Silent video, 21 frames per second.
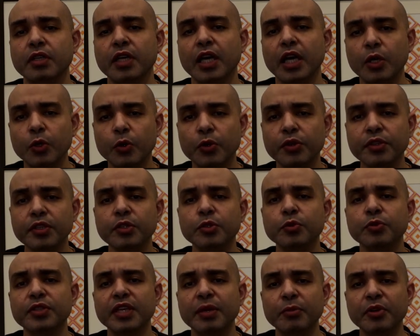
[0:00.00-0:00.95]
According
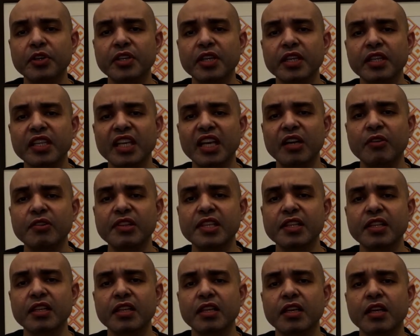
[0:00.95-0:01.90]
to the American
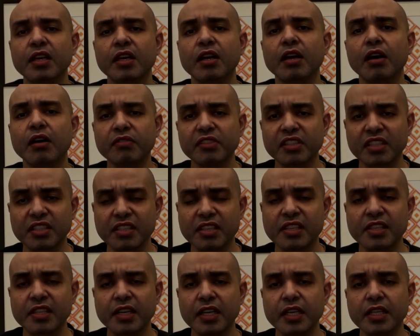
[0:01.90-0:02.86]
Council of
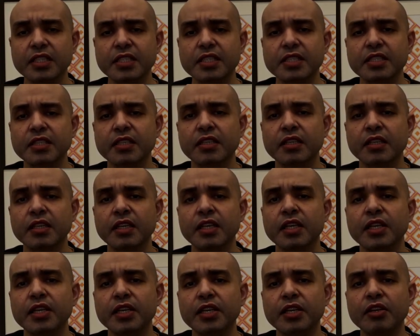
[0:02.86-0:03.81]
Exercise,
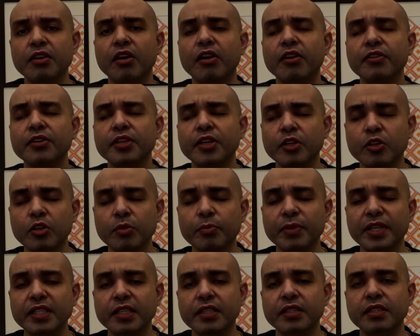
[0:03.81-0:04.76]
here are the
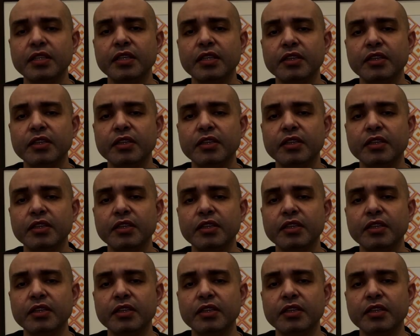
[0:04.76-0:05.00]
recommended